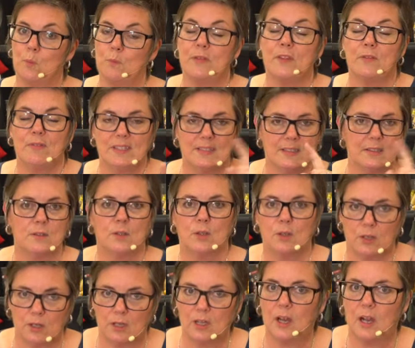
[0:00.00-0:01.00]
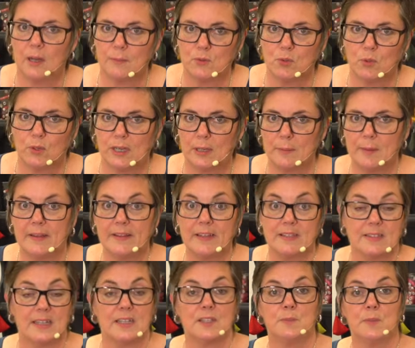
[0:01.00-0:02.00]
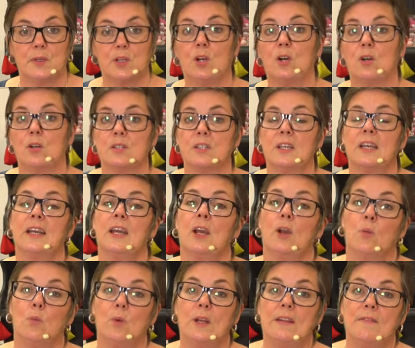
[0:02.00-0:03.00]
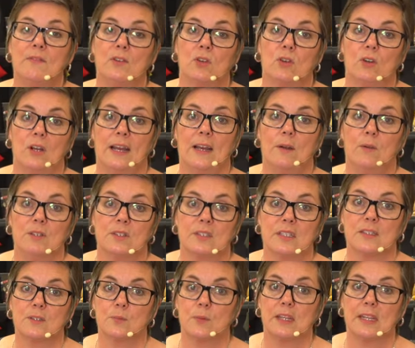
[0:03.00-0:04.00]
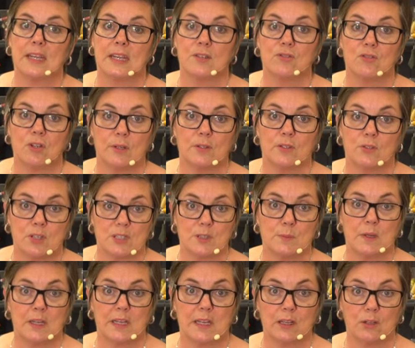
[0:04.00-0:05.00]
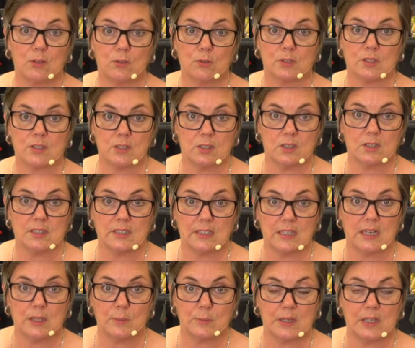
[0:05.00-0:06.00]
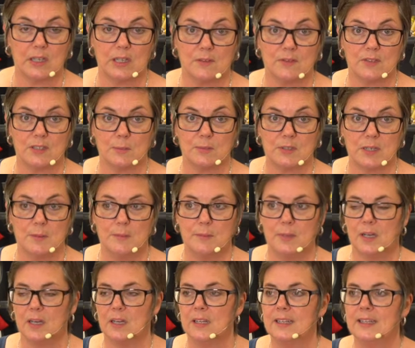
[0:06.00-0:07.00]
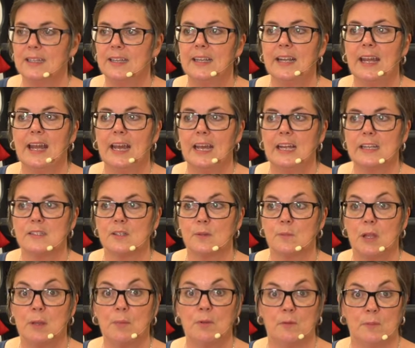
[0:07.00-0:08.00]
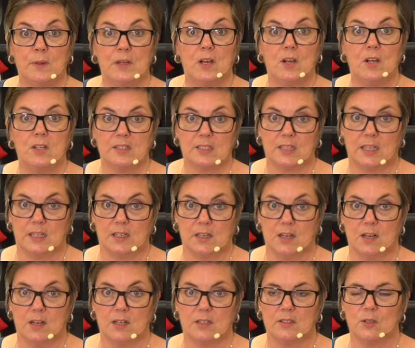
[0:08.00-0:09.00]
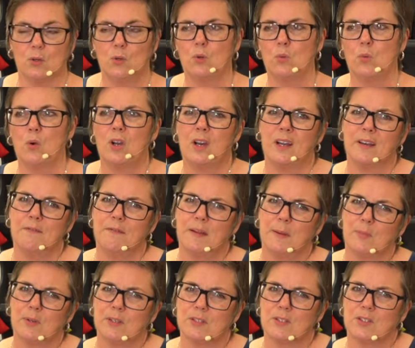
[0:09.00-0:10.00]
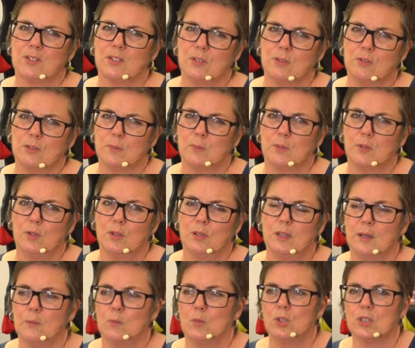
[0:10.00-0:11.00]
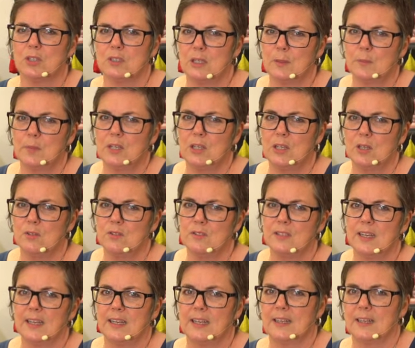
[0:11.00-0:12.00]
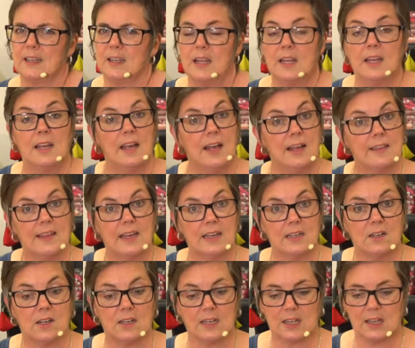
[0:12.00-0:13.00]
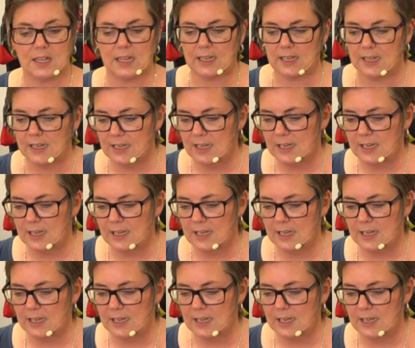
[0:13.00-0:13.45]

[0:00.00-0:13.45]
the reason I'm talking about this is because we've got our six-week intro into dressmaking course starting at the beginning of September. And people have been asking us, oh, what kind of fabrics are suitable and what should I be using and that kind of thing.